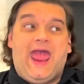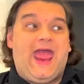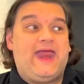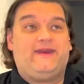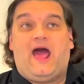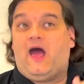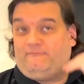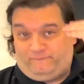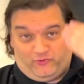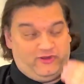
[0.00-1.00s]
And
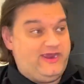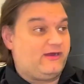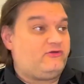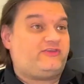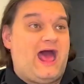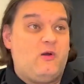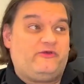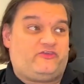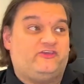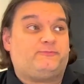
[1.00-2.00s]
for years, I
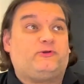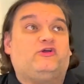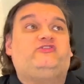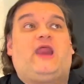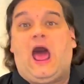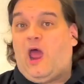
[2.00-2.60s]
was this person.